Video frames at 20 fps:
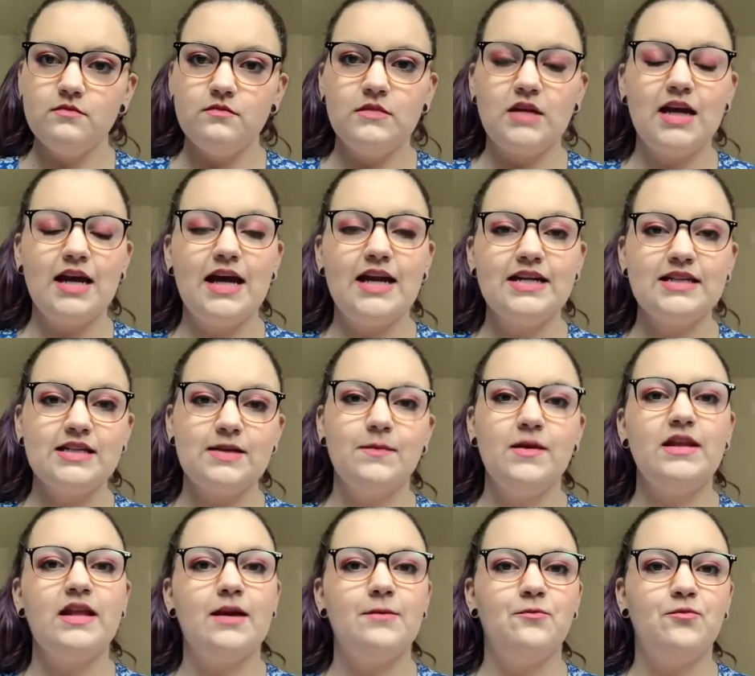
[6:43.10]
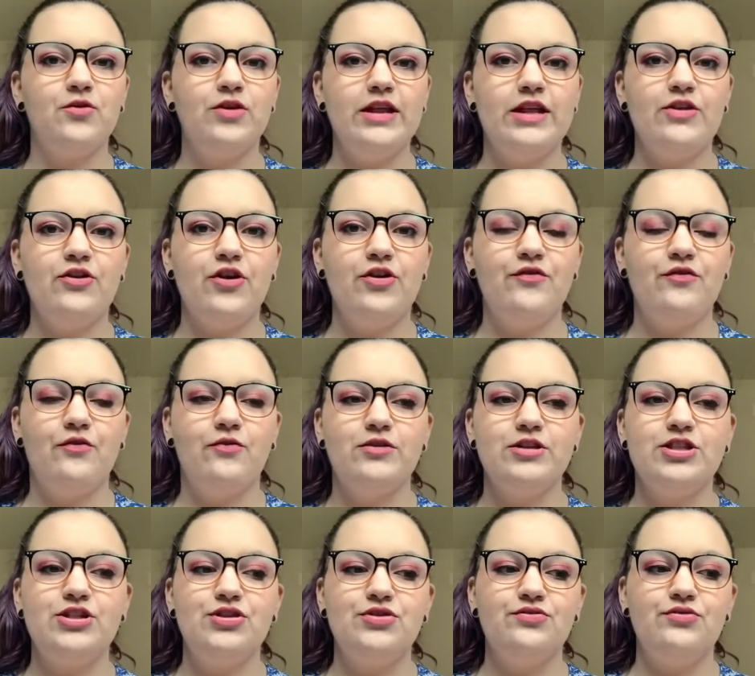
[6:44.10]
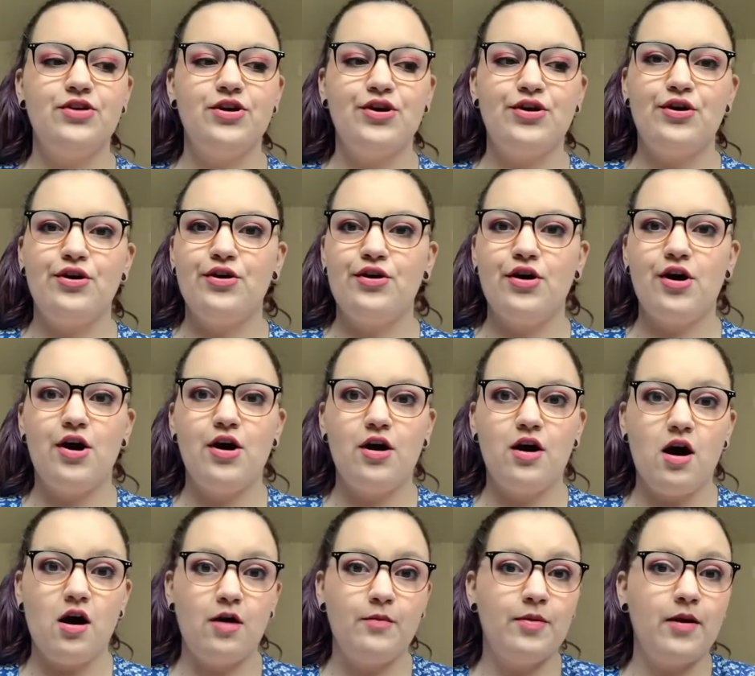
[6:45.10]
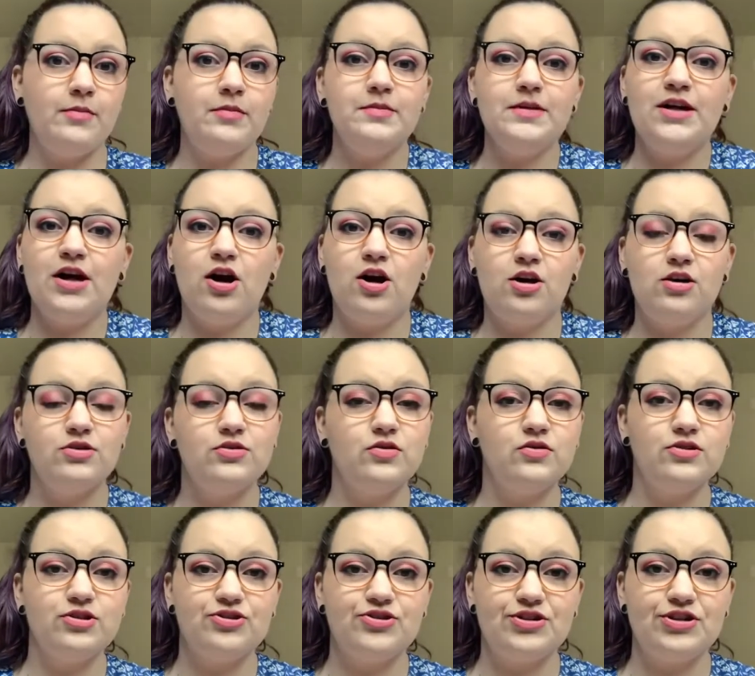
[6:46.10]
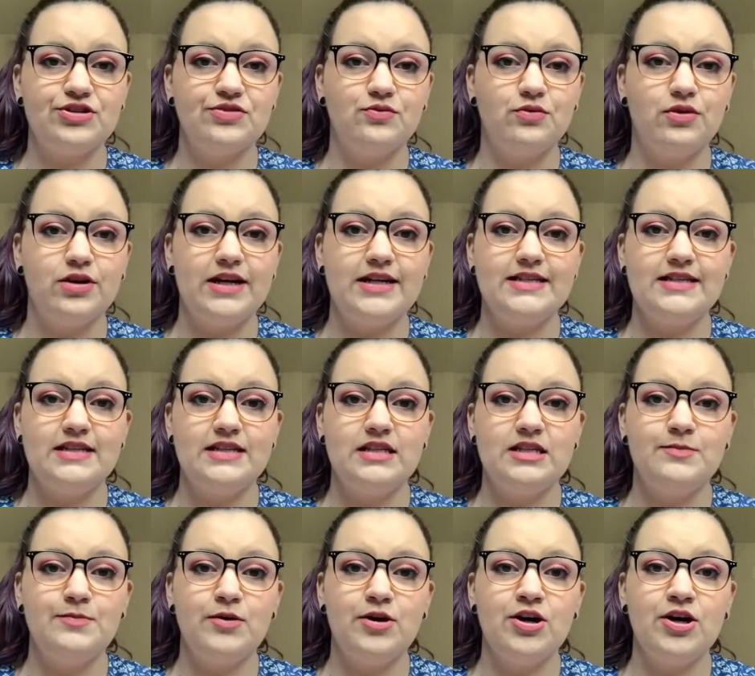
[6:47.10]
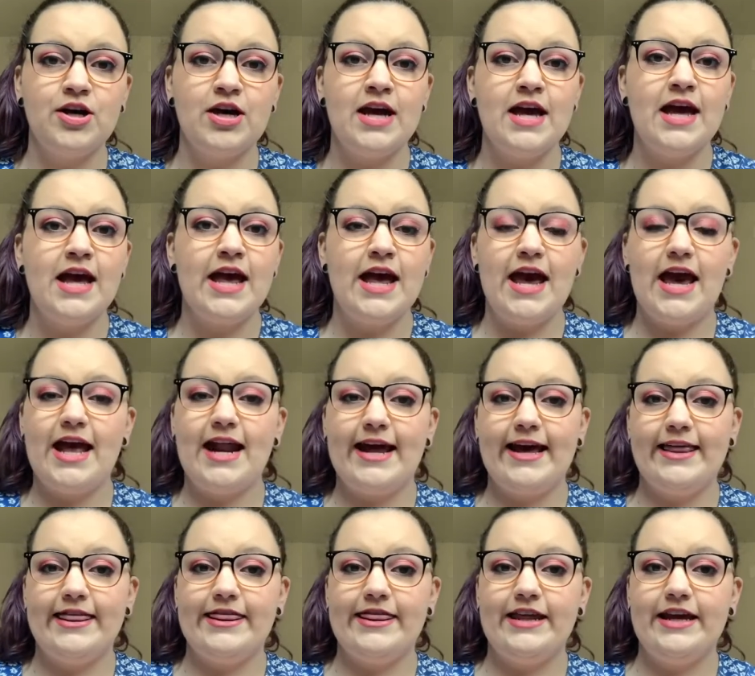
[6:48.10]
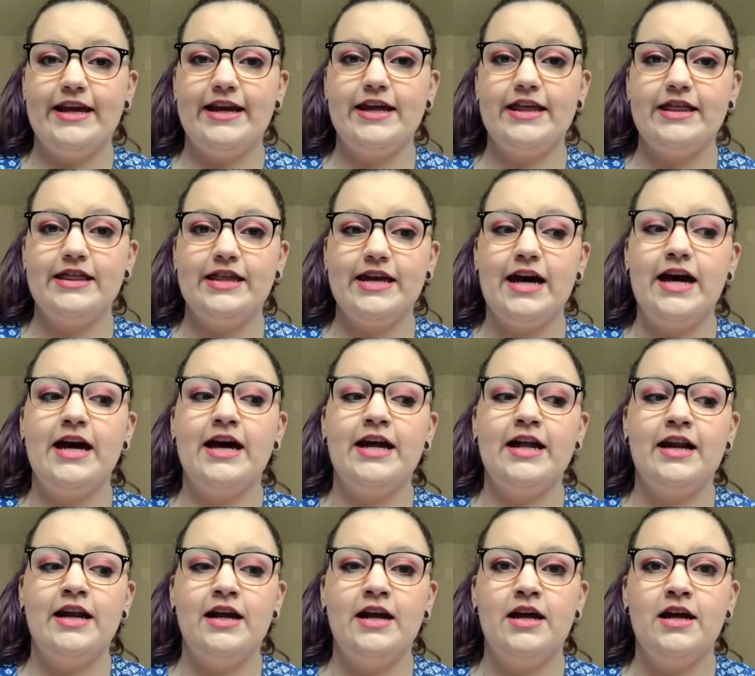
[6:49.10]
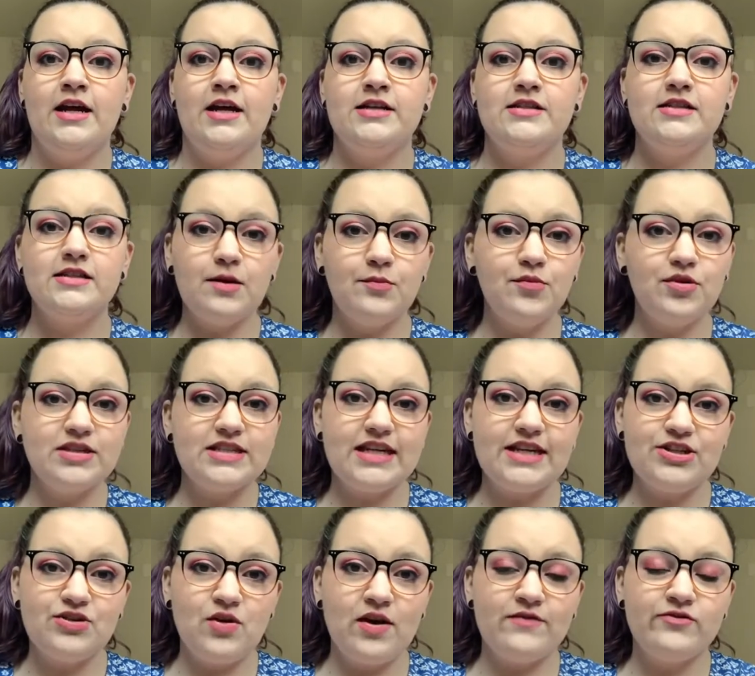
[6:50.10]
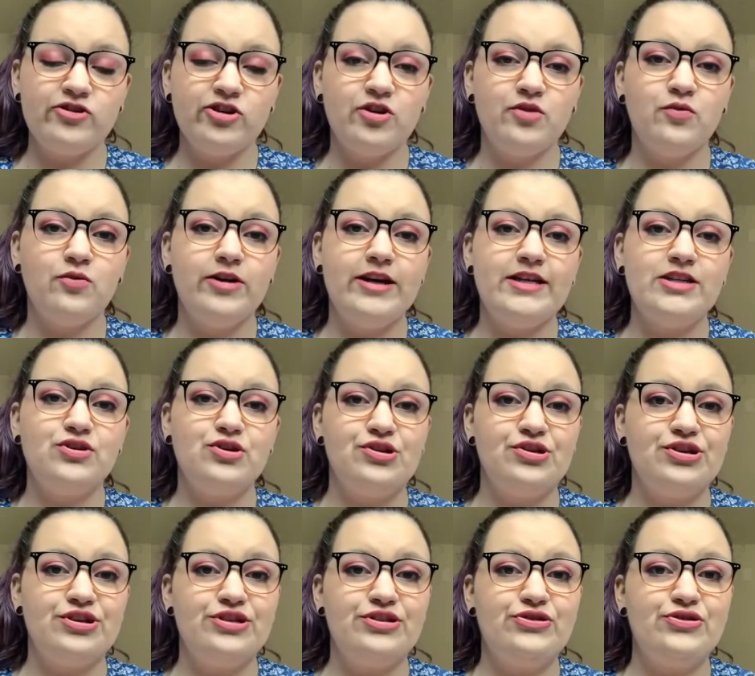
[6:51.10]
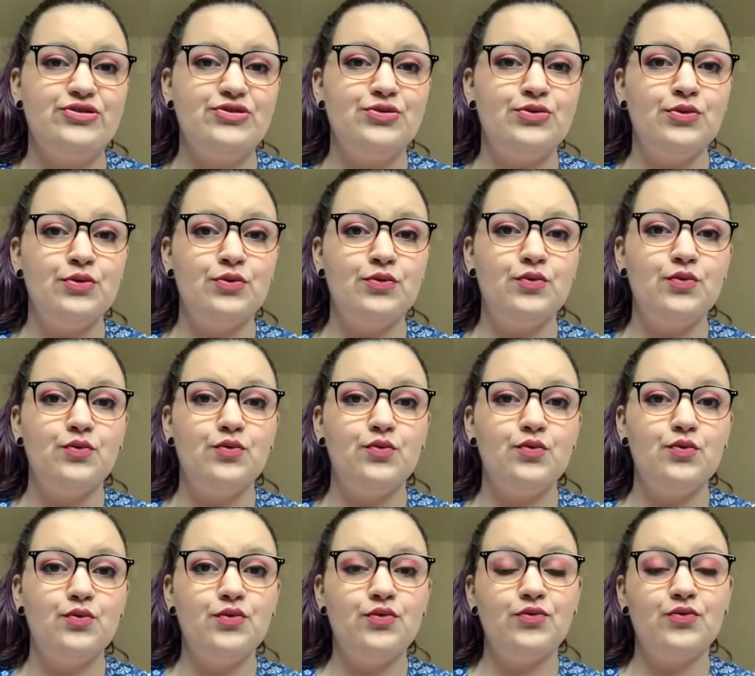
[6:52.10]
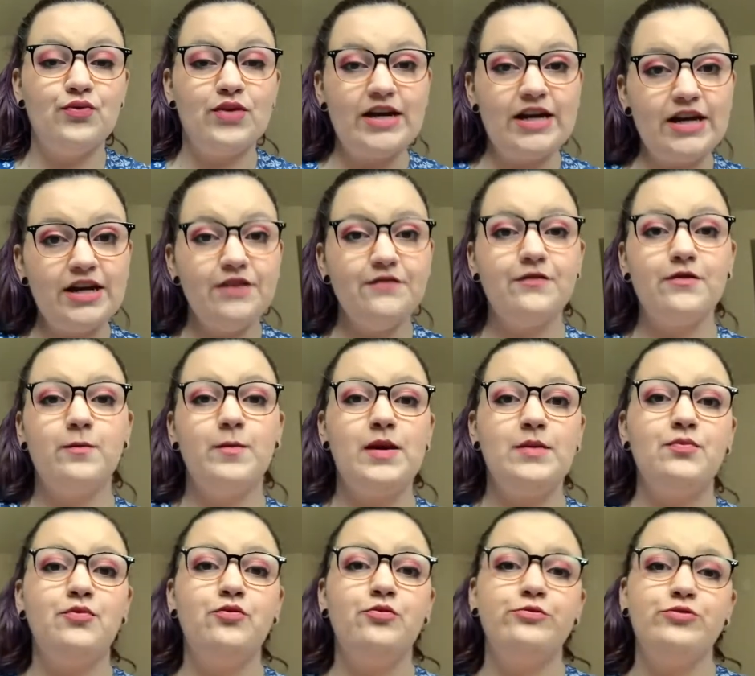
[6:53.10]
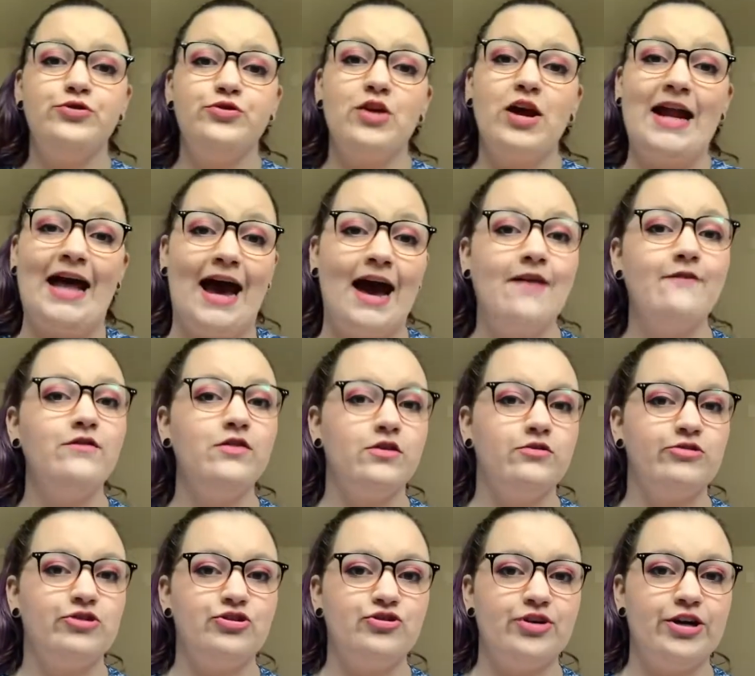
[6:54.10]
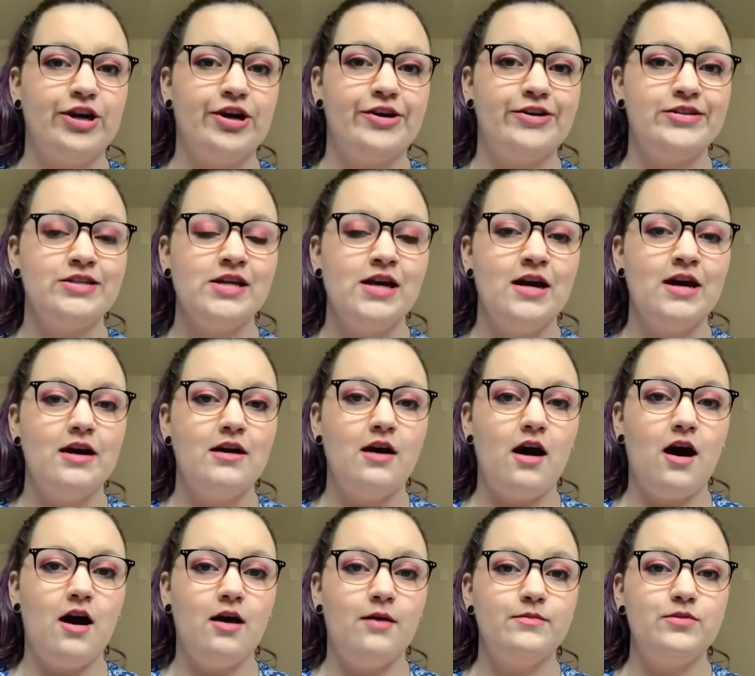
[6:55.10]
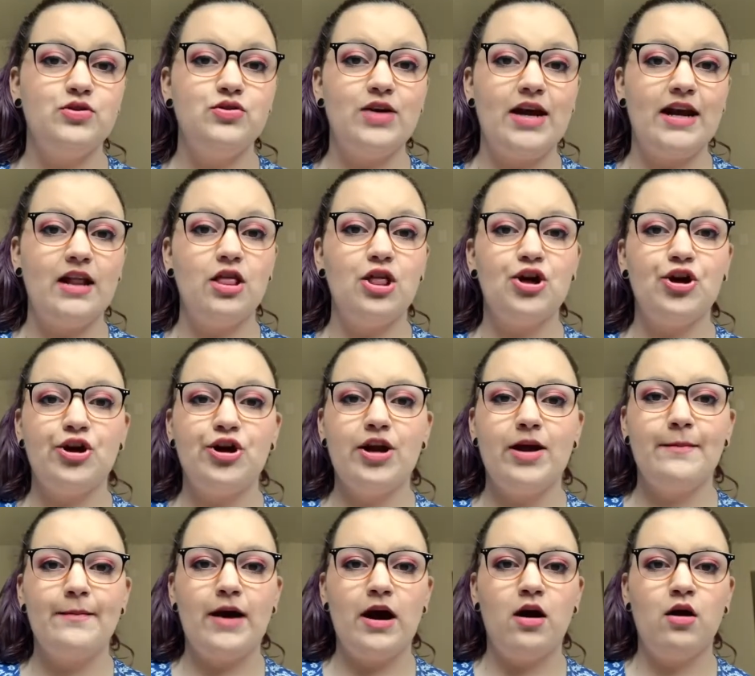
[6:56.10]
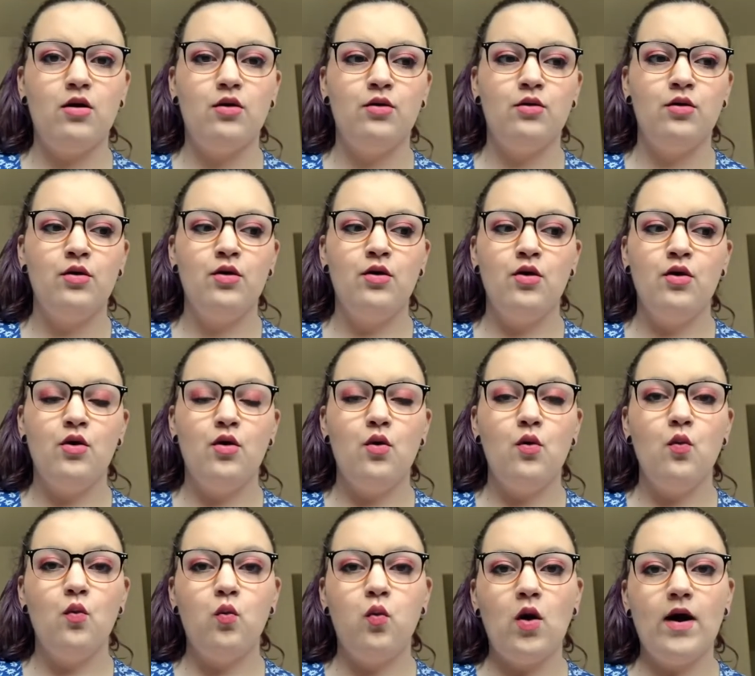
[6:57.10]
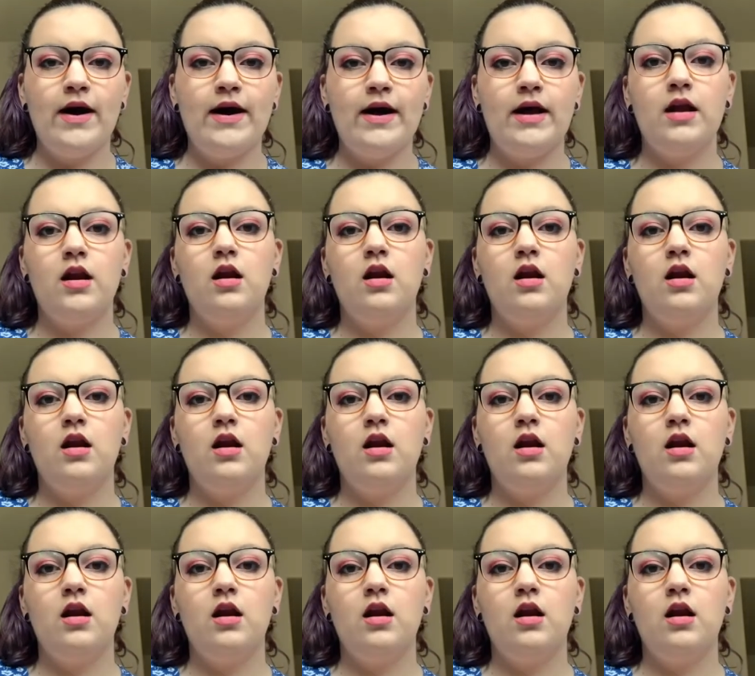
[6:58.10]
And it's something that I'm really looking forward to. There are probably hardcore trigger warnings in this book, and I think that some books that do have trigger warnings are good to read for people who do not have those triggers, to kind of learn about what